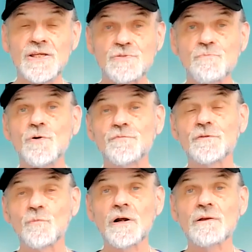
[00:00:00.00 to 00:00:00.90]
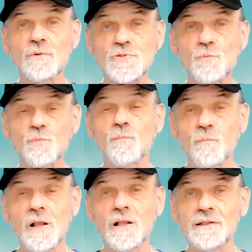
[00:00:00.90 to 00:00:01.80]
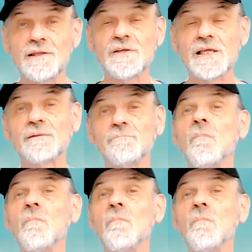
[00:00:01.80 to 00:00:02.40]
He's moved from where he was living